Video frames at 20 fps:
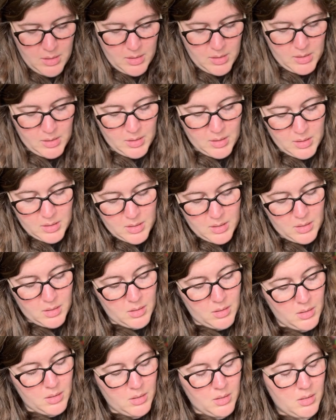let's look at
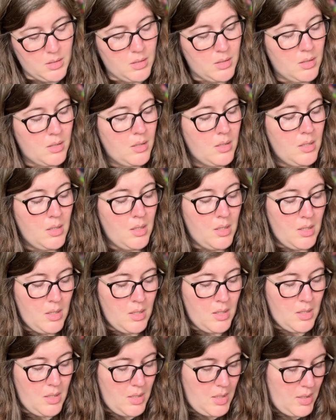the
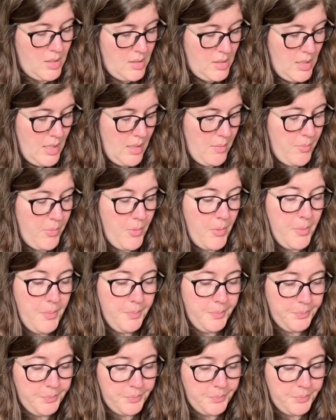example.